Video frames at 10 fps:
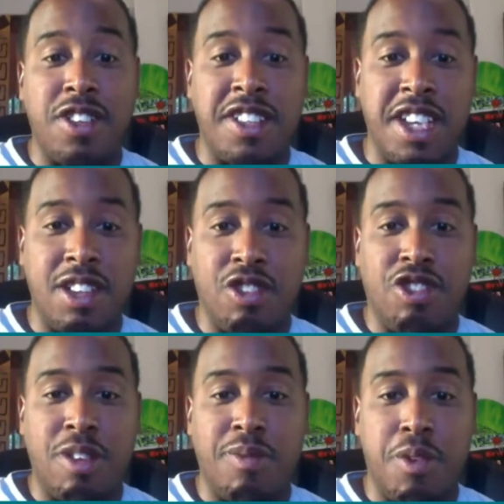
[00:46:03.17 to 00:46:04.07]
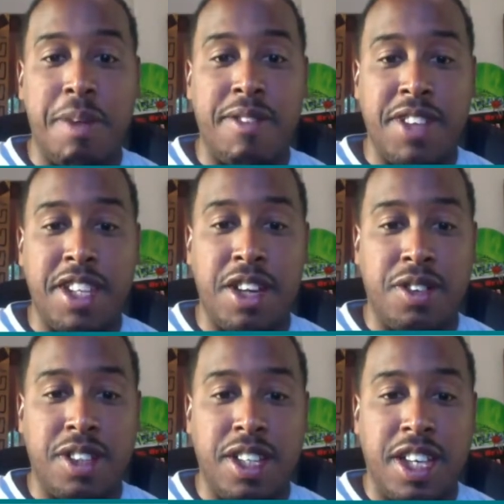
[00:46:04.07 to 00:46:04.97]
dealership for my video.
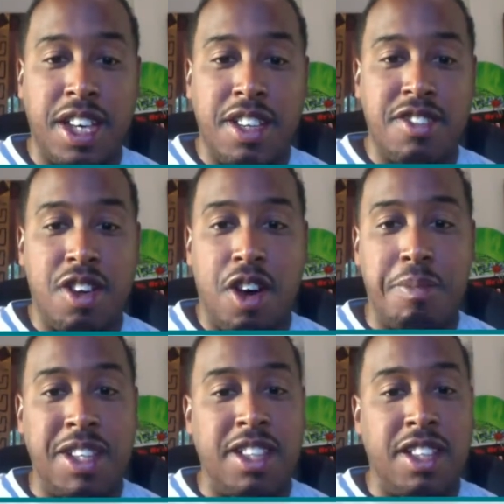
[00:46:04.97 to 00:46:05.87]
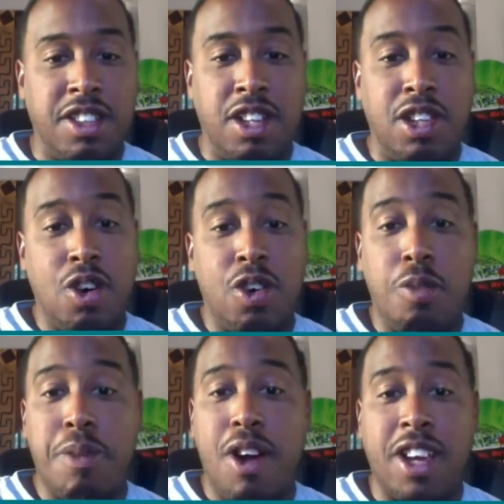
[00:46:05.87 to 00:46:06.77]
So, I mean, the local
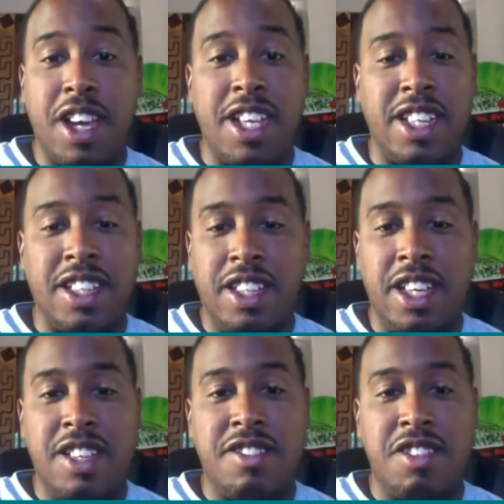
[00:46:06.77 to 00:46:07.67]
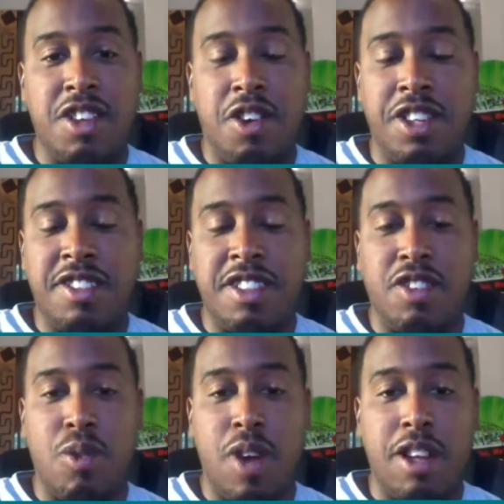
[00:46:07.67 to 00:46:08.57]
marketing is, you know, it's
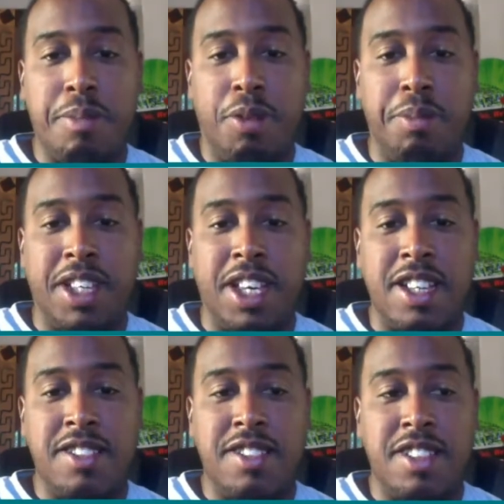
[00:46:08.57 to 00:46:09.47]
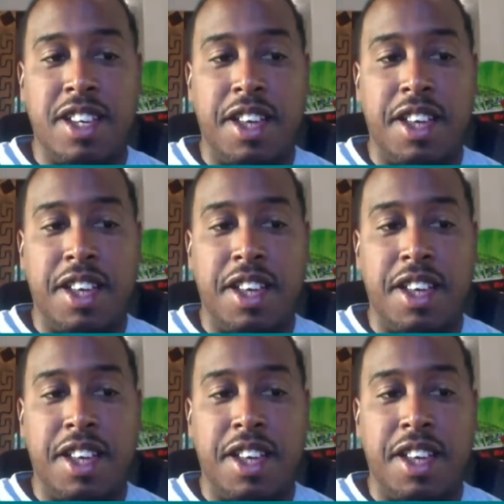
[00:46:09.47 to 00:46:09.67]
incredible because